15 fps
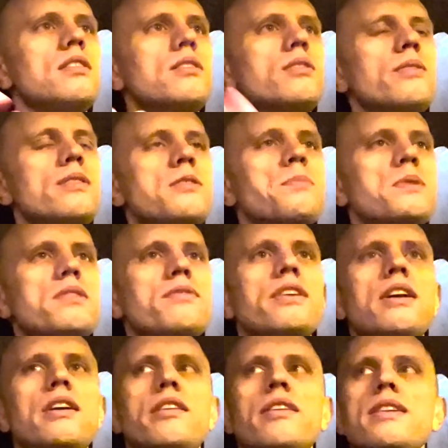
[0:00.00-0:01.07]
into these
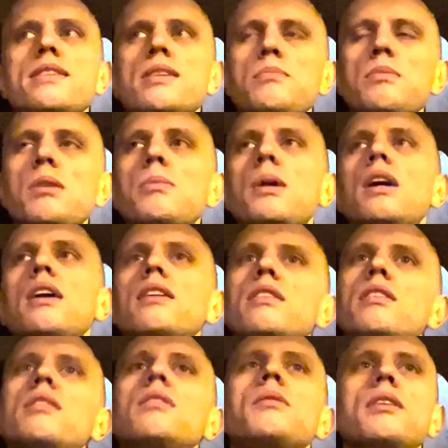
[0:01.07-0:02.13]
specific areas in my mind,